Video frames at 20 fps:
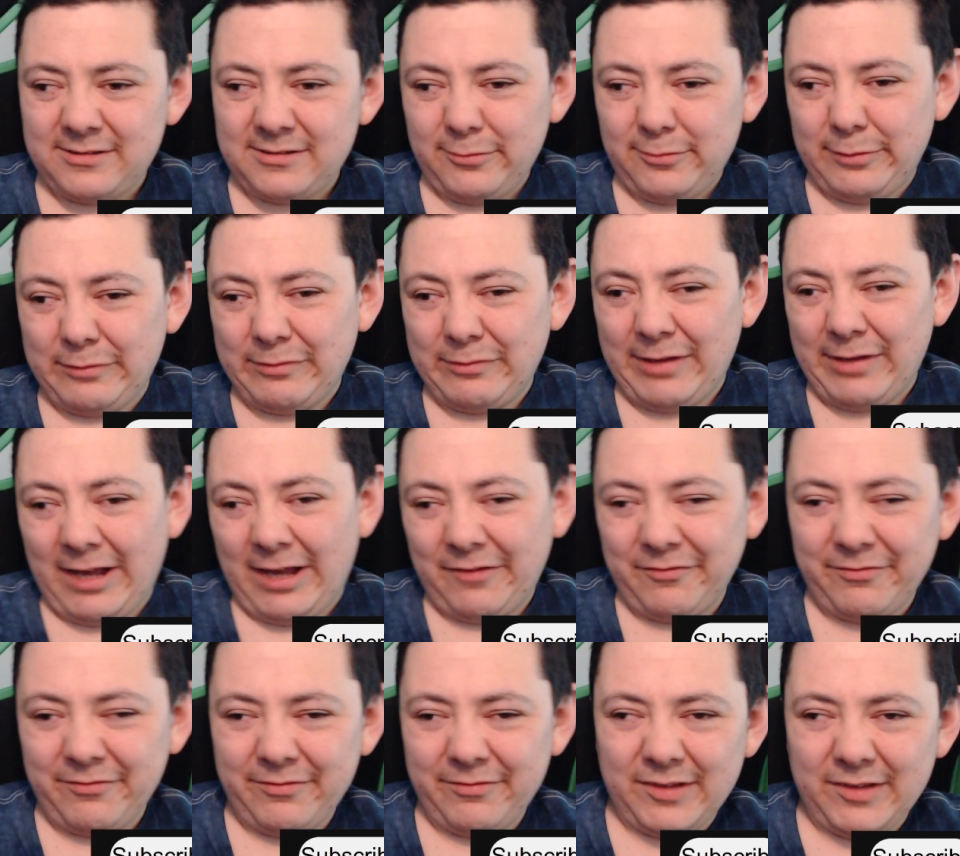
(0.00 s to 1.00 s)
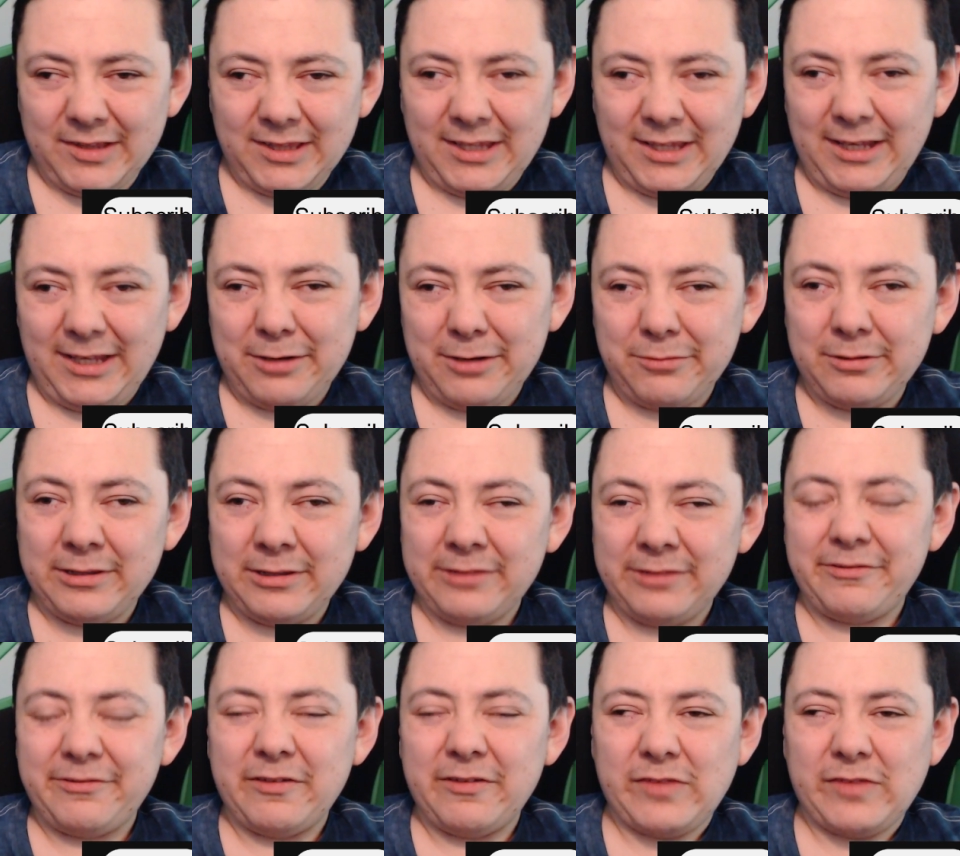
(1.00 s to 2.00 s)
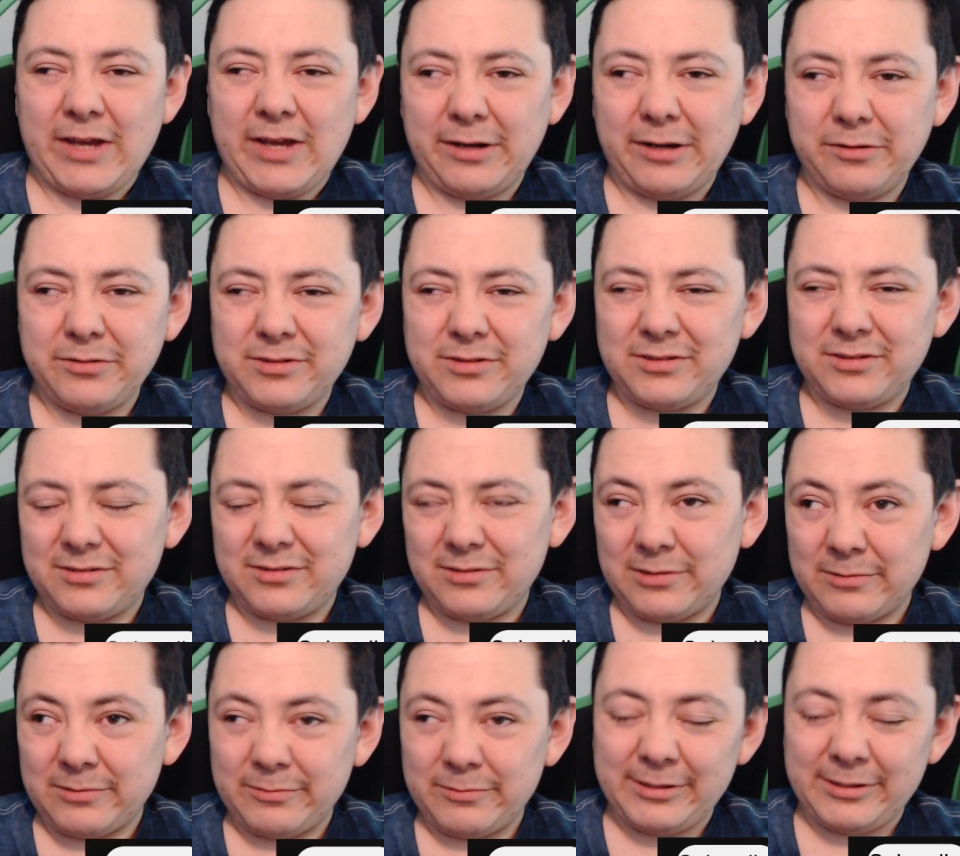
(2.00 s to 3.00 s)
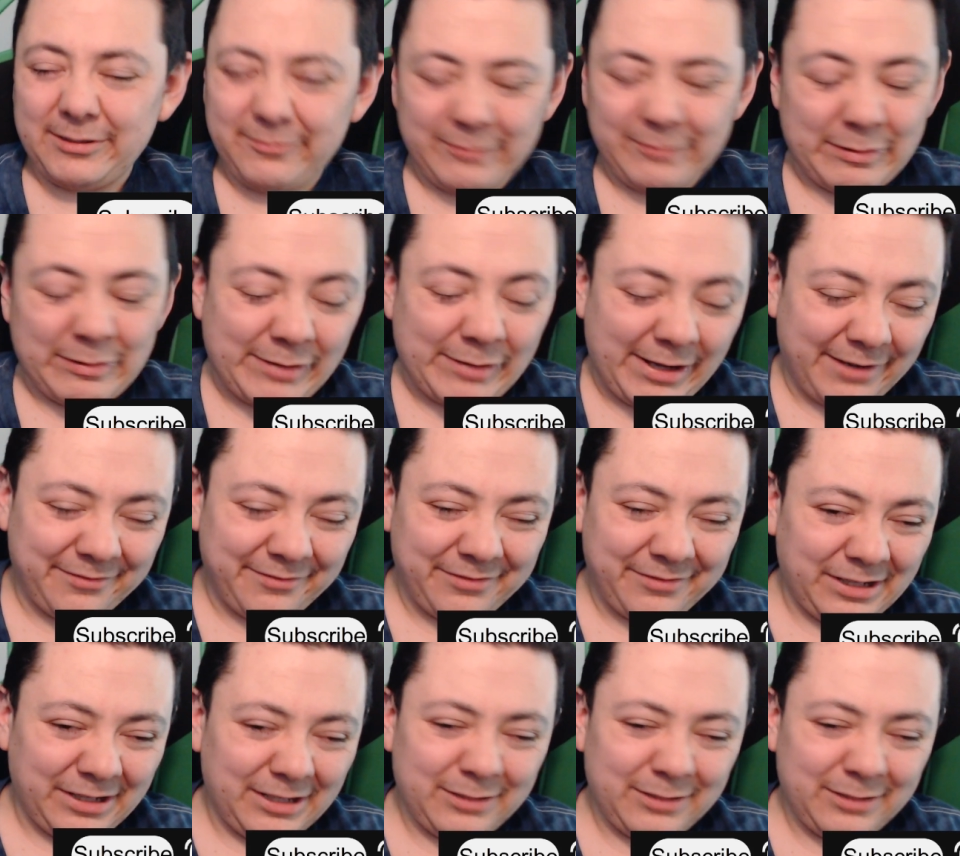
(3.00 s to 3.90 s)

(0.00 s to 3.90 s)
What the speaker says: when we have Leo in the fifth house, or when we have